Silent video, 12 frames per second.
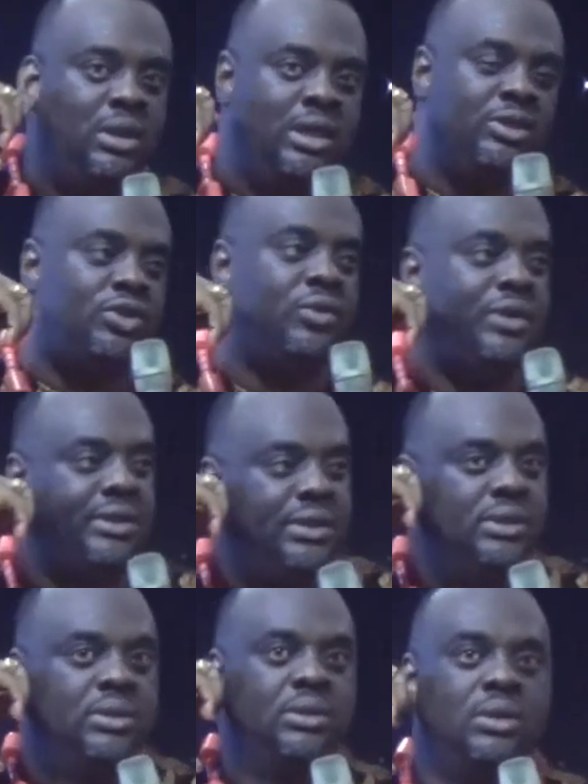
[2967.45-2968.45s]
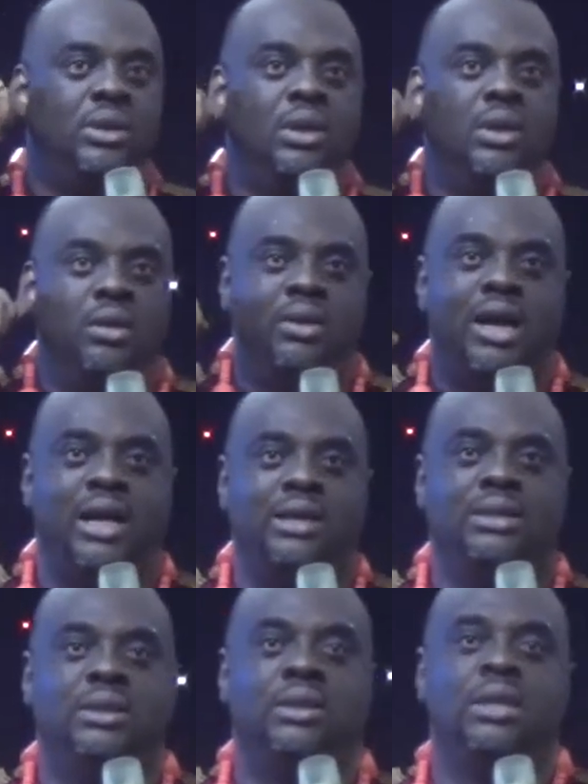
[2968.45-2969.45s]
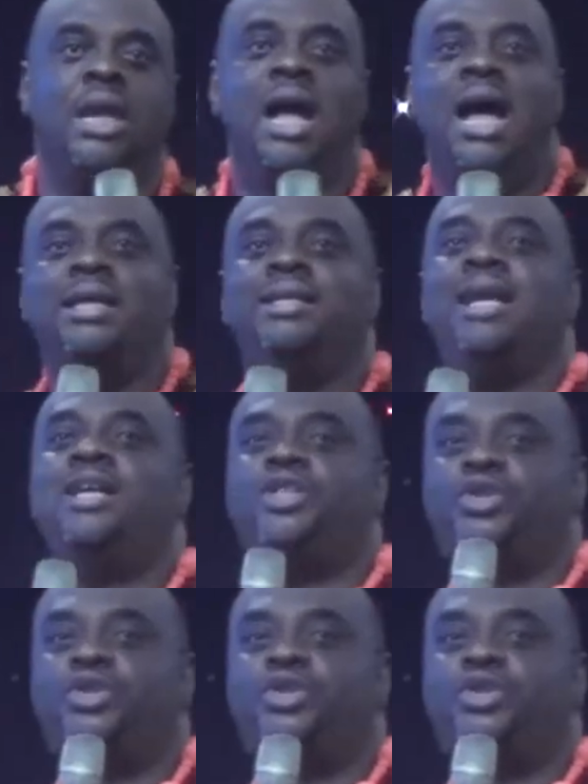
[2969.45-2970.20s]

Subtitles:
Let's do it. All right. And there